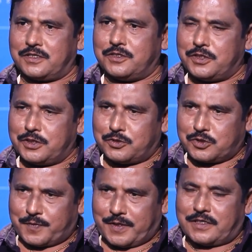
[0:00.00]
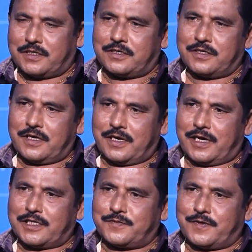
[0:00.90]
You need to spend.
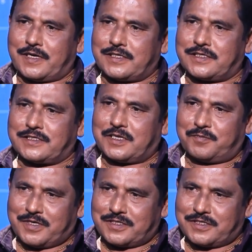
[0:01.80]
As far as the script is